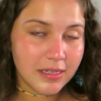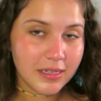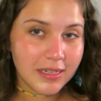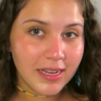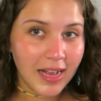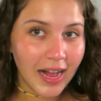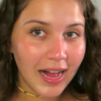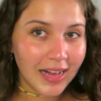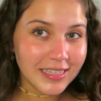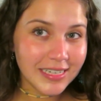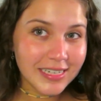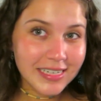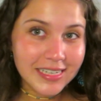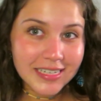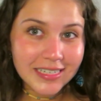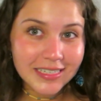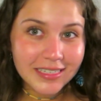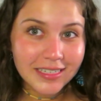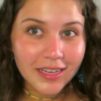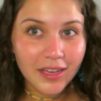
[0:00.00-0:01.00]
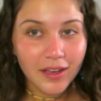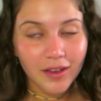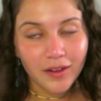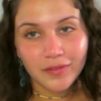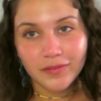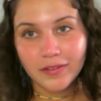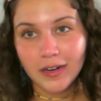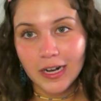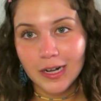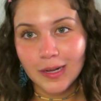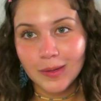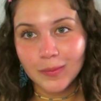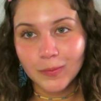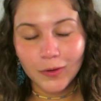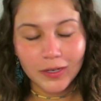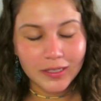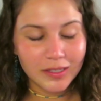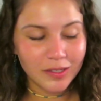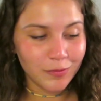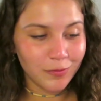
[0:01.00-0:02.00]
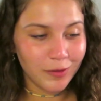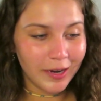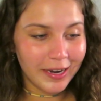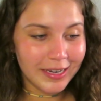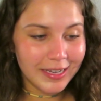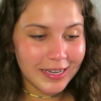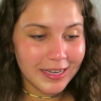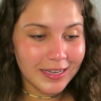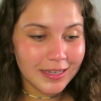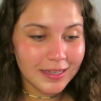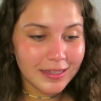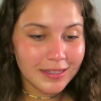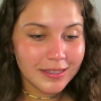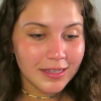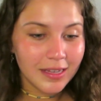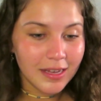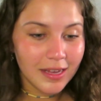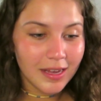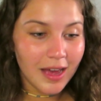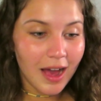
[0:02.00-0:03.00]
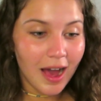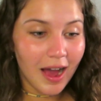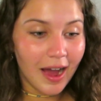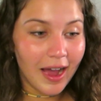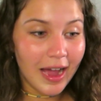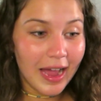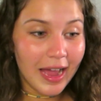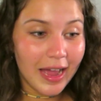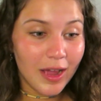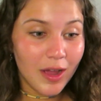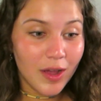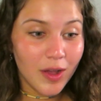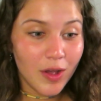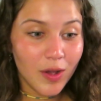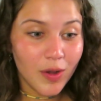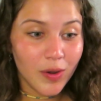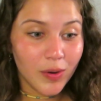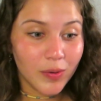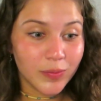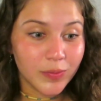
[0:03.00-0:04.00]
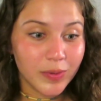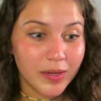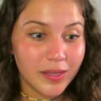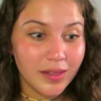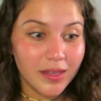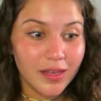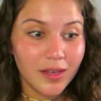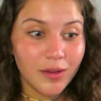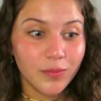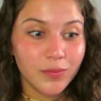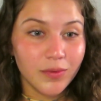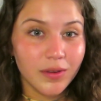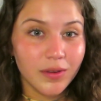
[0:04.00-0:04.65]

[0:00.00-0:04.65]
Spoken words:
Kaladin from Words of Radiance. I really